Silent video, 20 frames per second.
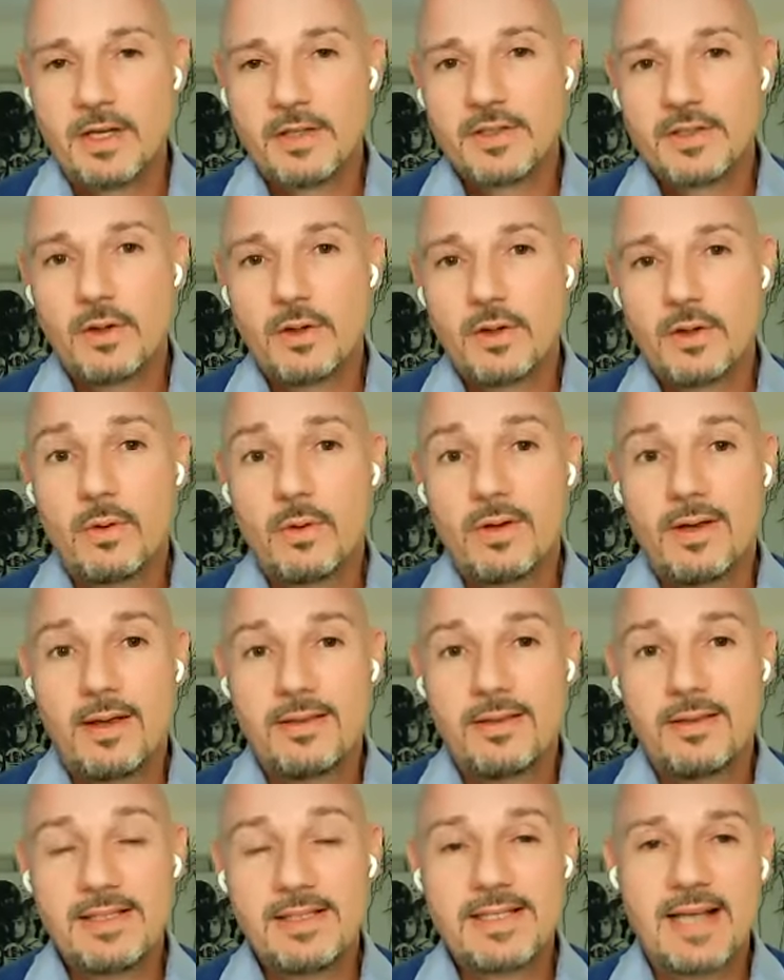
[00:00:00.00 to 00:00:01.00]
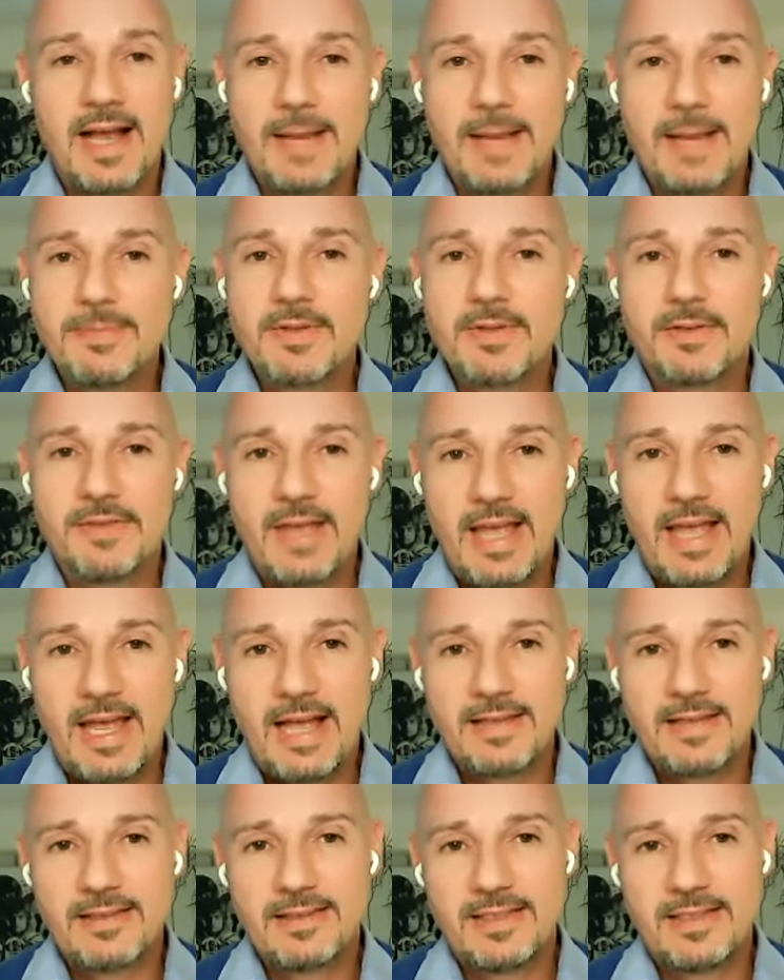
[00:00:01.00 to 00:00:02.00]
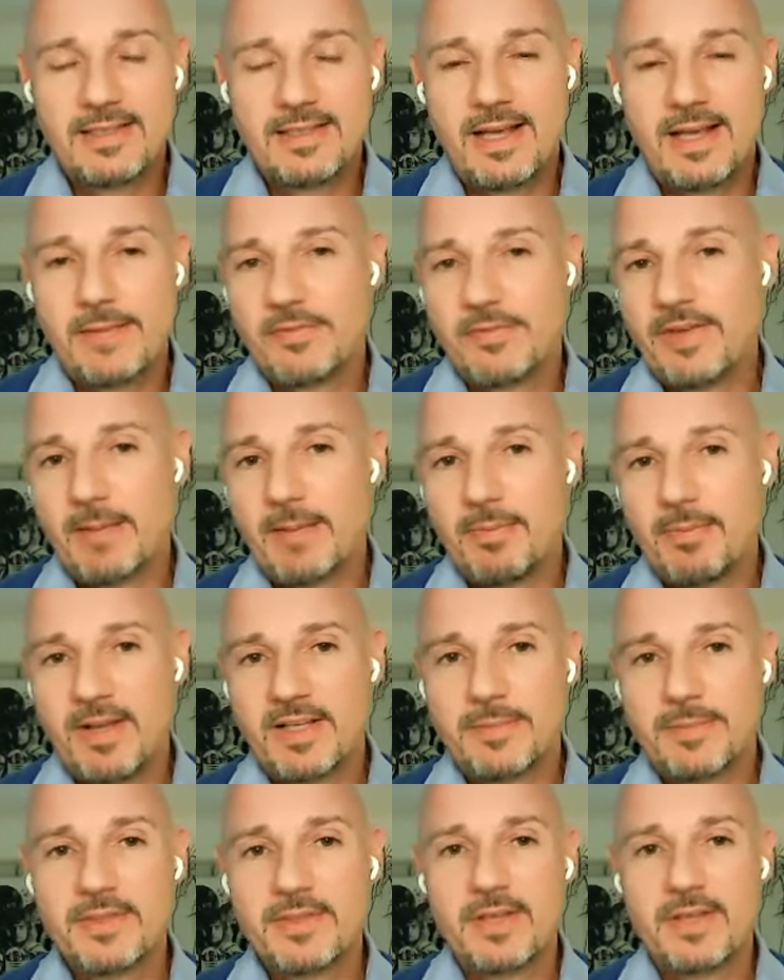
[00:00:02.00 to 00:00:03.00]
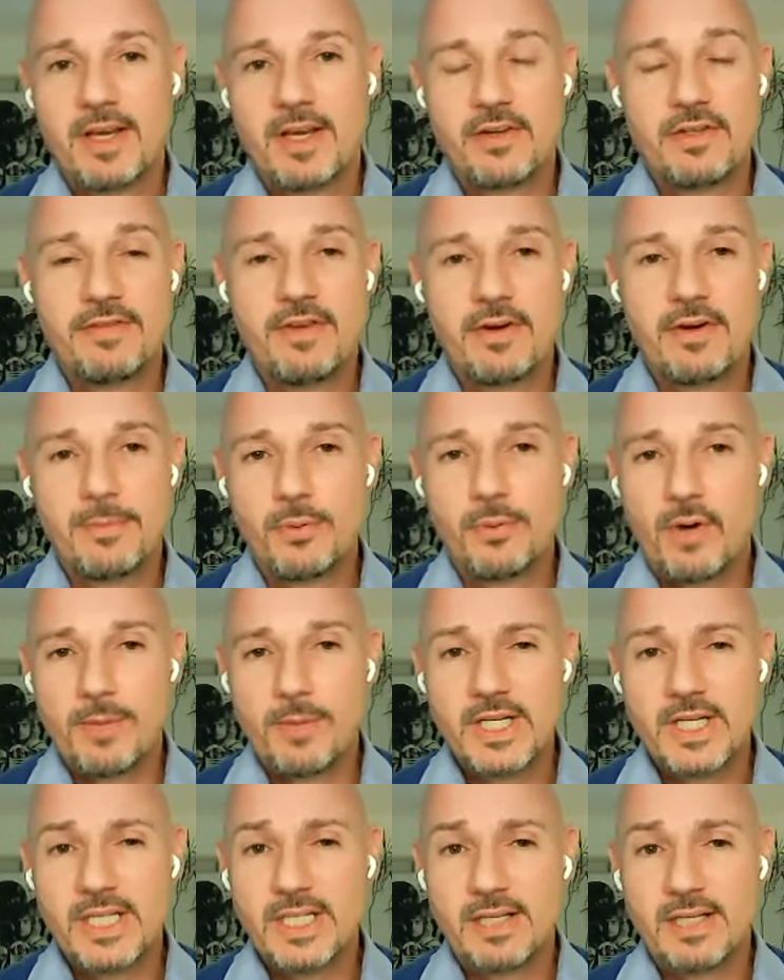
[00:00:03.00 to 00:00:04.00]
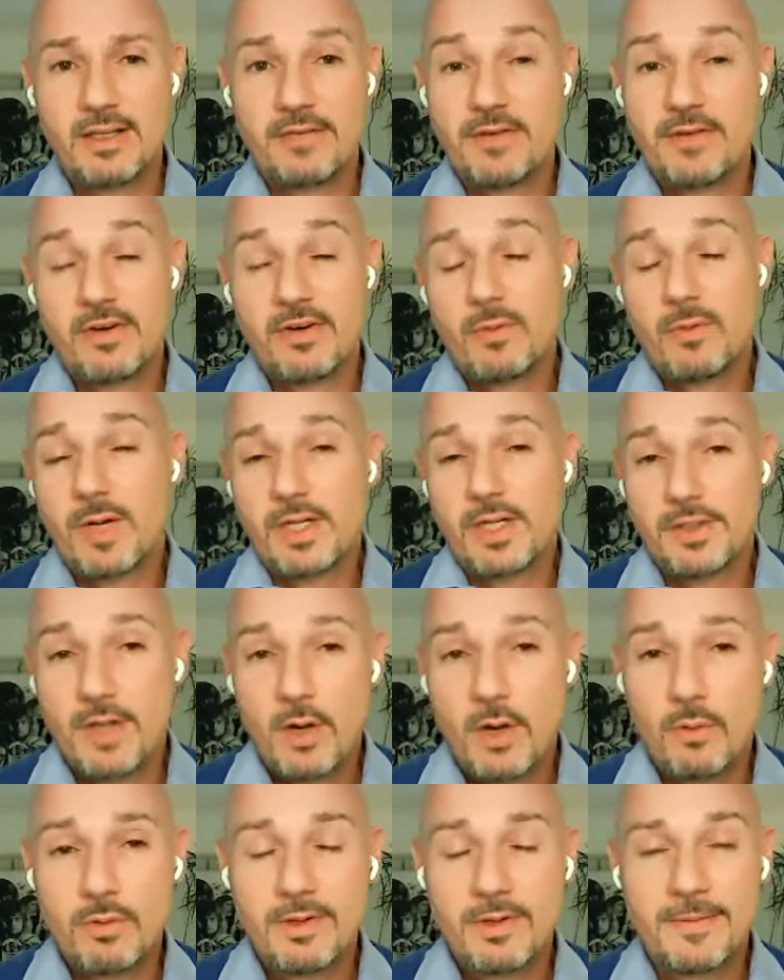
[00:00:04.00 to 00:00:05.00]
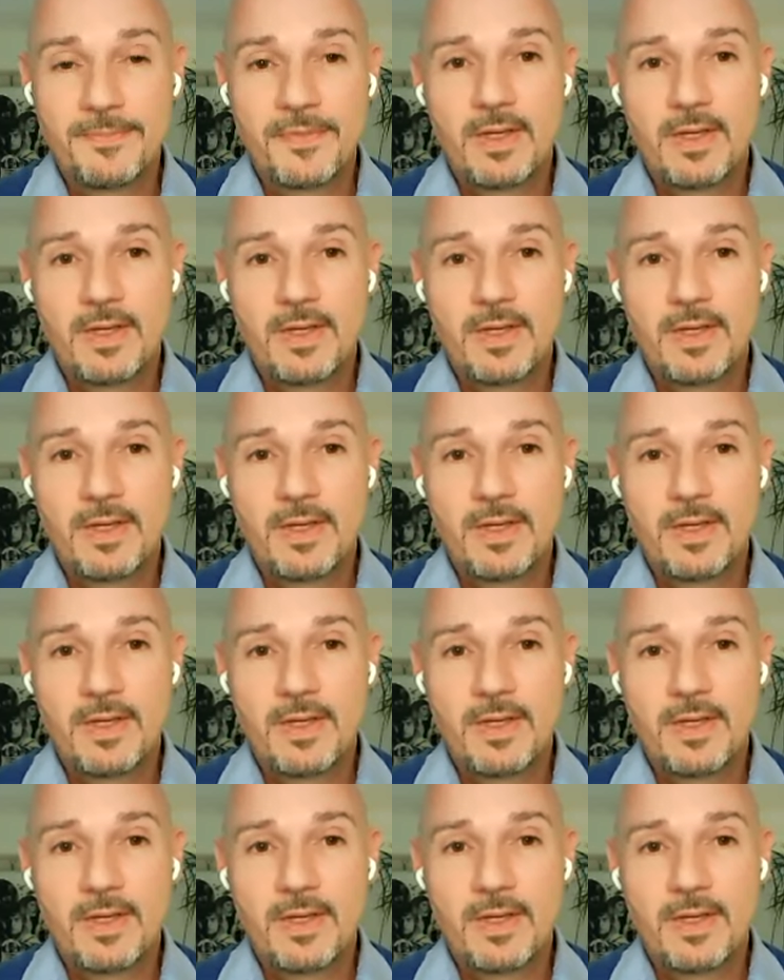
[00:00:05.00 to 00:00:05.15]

So these types of ads and these type of ad placements are actually very prominent and are very well known.